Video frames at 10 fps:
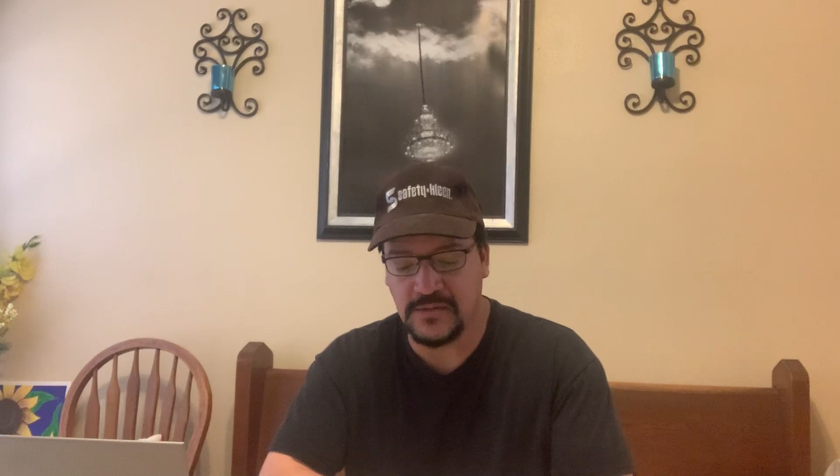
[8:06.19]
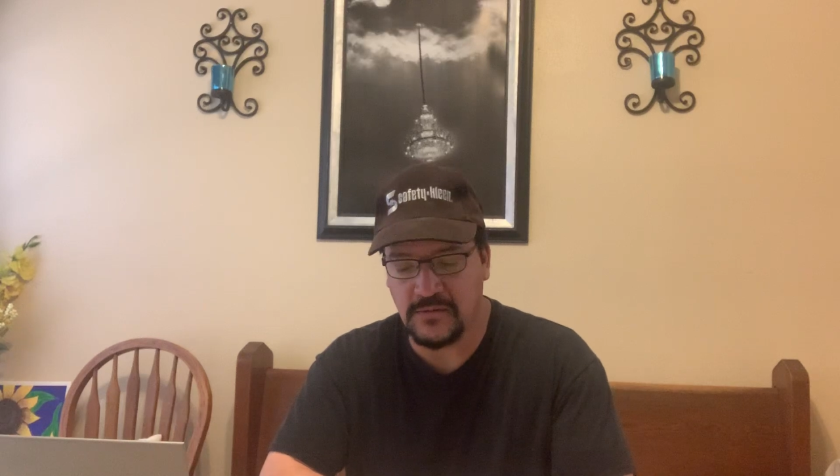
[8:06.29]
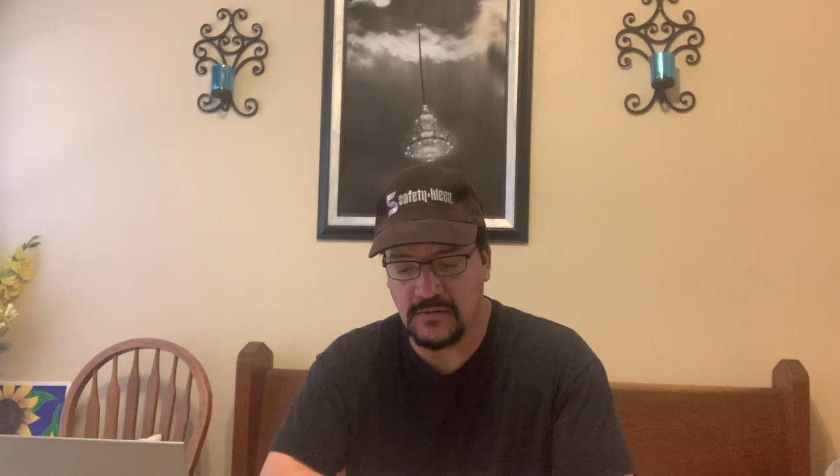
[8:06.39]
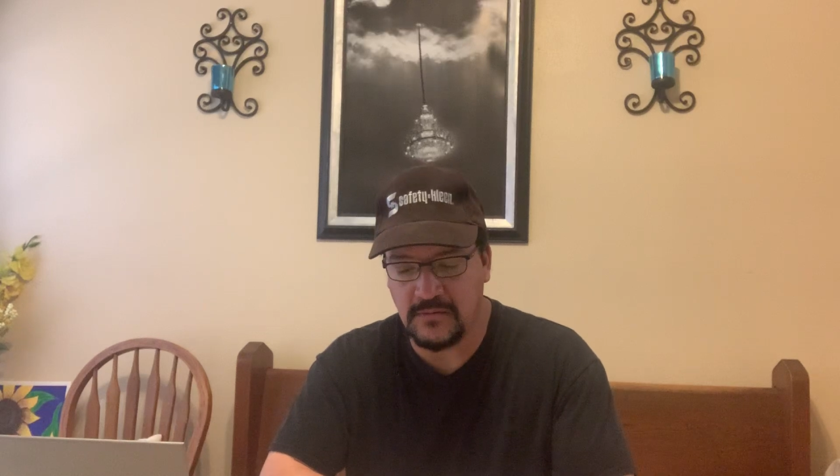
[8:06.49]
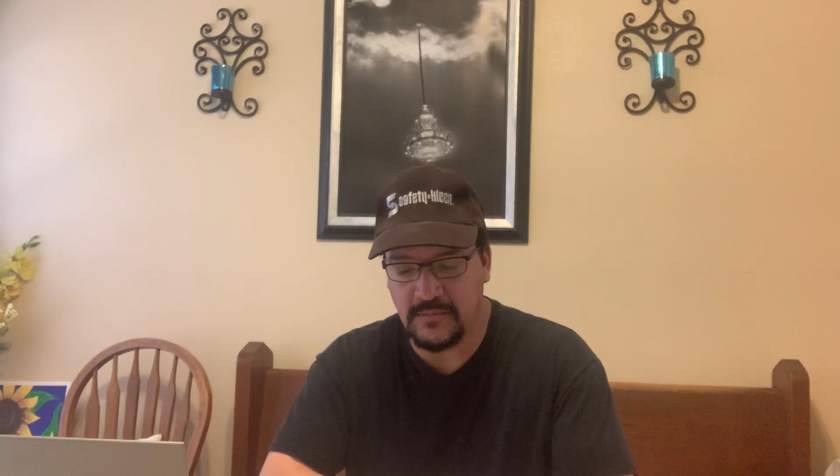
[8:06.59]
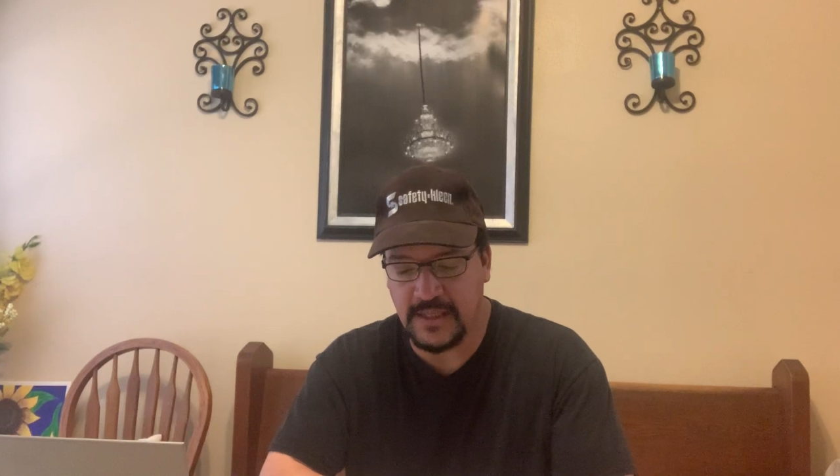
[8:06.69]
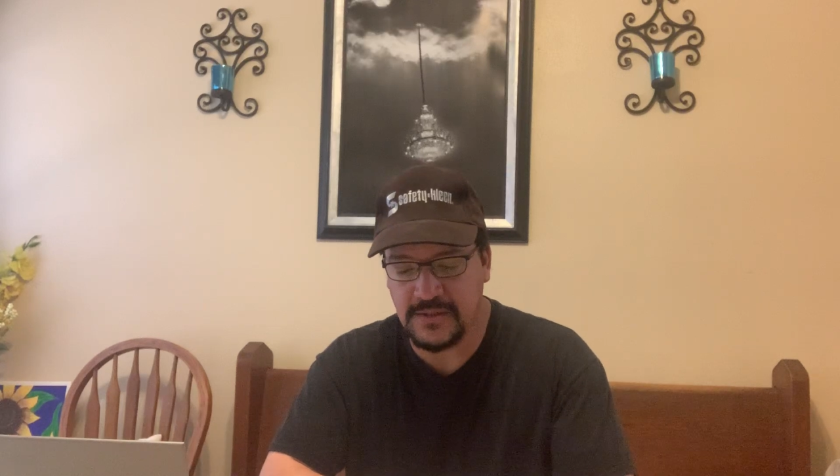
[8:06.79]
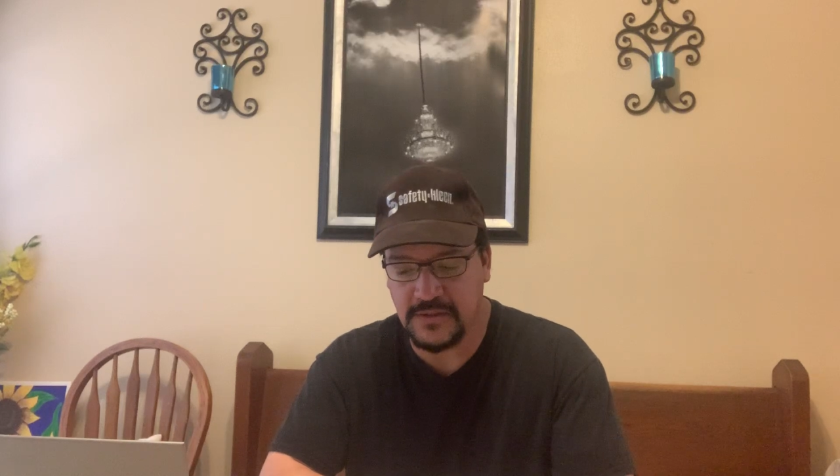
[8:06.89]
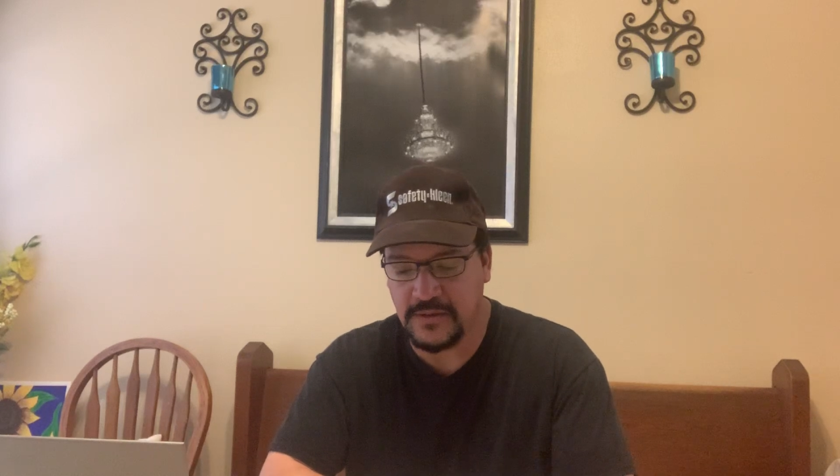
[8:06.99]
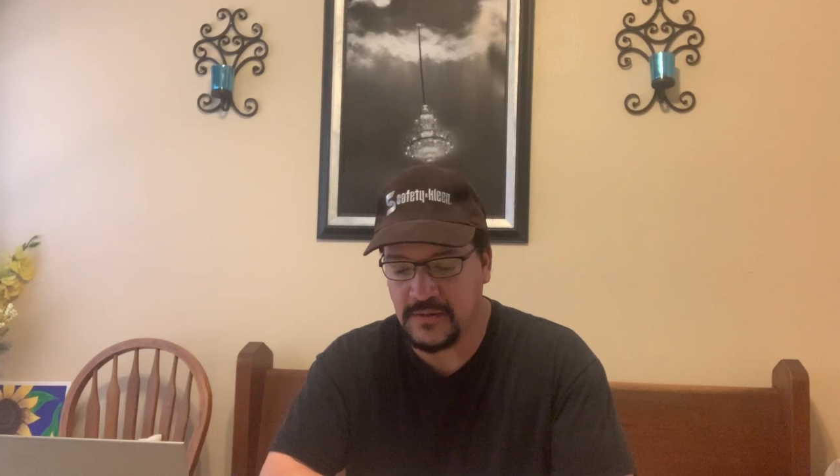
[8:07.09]
So make
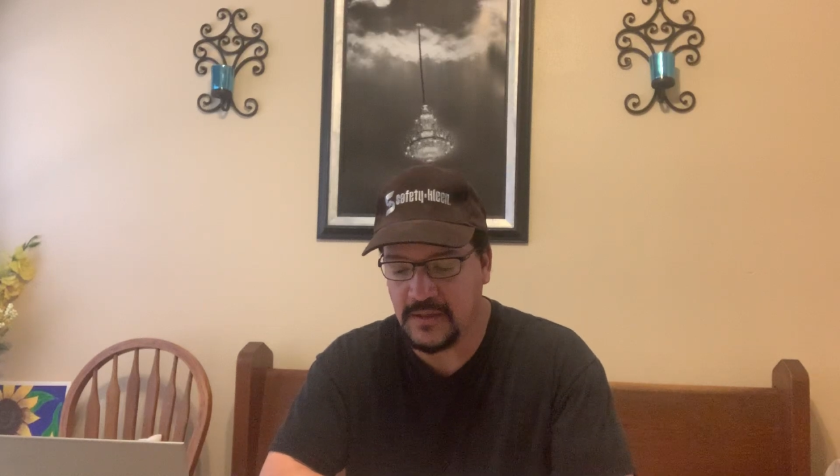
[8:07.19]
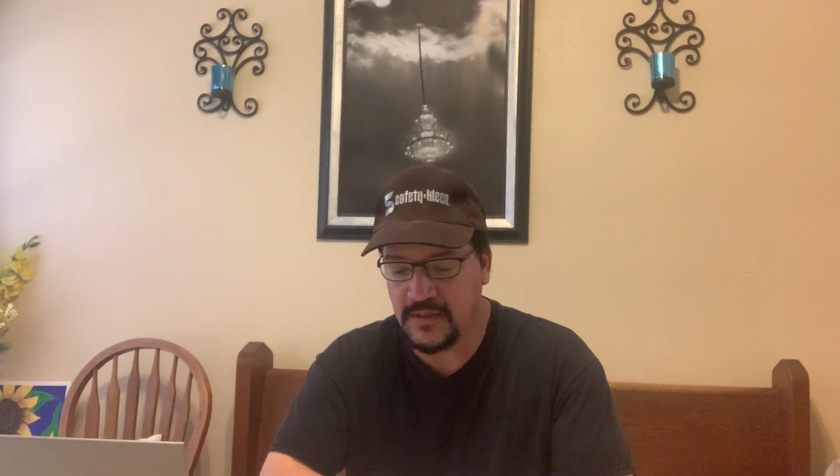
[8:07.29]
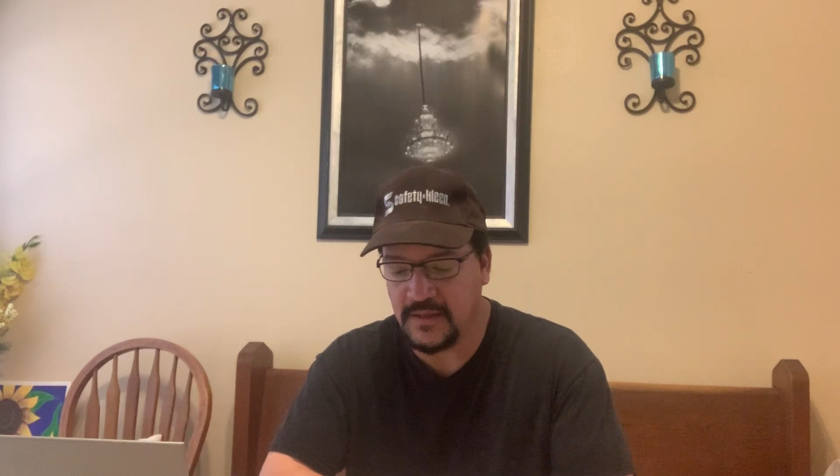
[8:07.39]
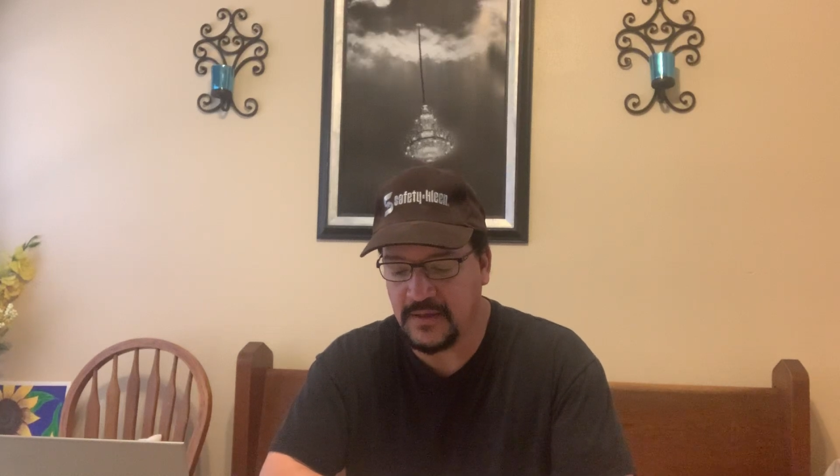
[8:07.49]
sure